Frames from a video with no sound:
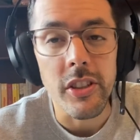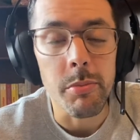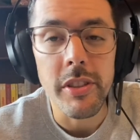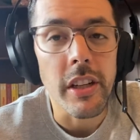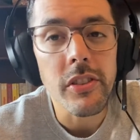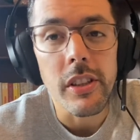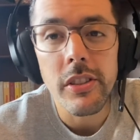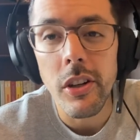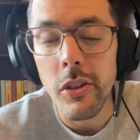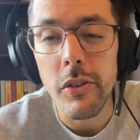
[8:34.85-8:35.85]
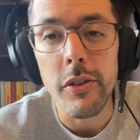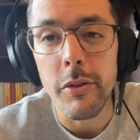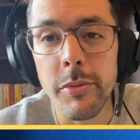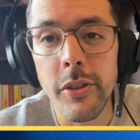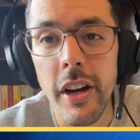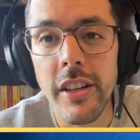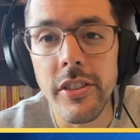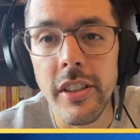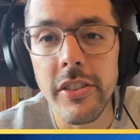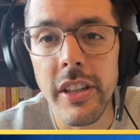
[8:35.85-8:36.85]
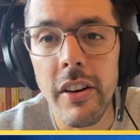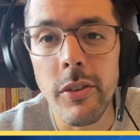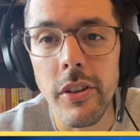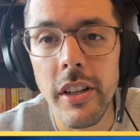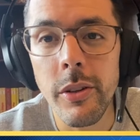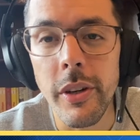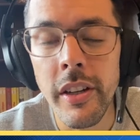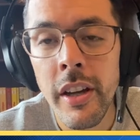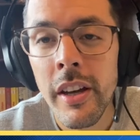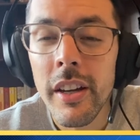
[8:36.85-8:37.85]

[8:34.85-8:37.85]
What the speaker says: because I'm essentially starting over from scratch in El Salvador anyway.